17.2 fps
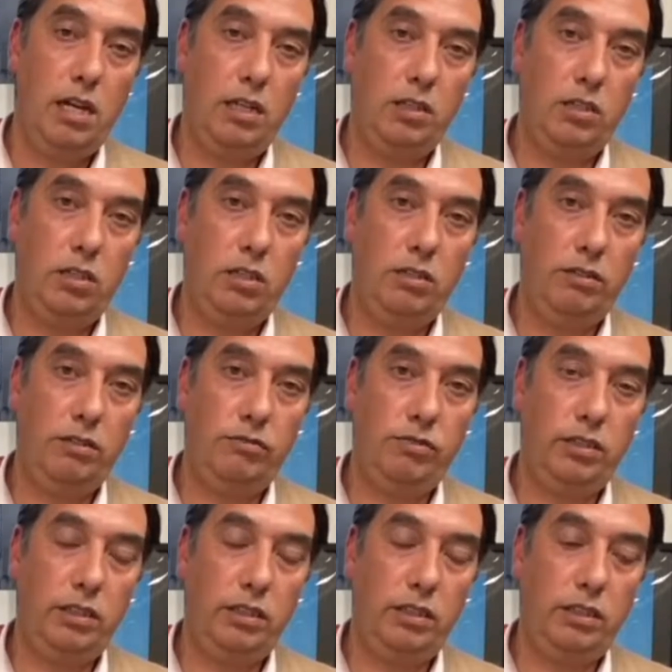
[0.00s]
two
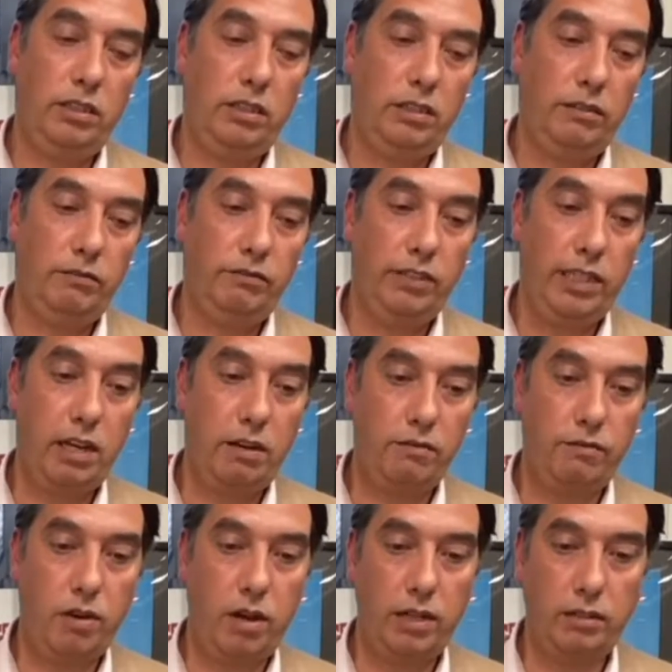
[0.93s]
different video
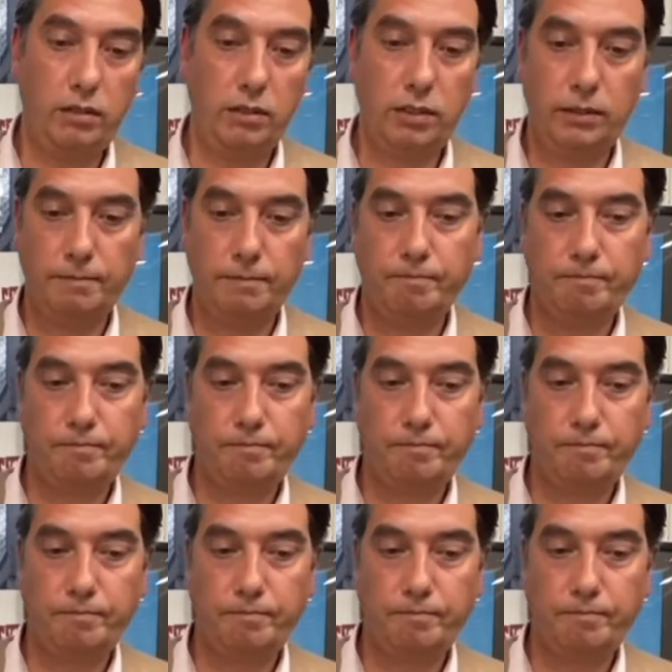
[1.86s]
files.